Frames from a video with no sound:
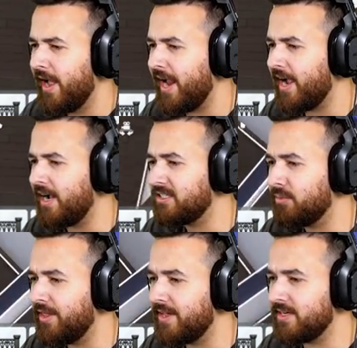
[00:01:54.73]
Hey, I
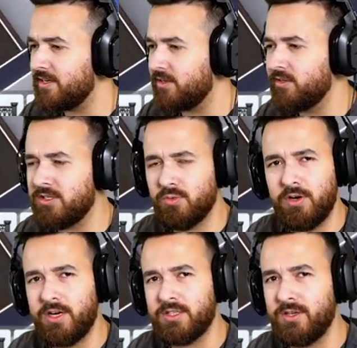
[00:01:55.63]
swear that didn't used to
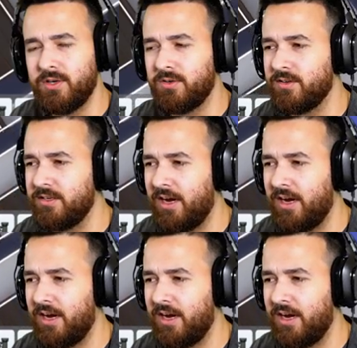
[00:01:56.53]
work though.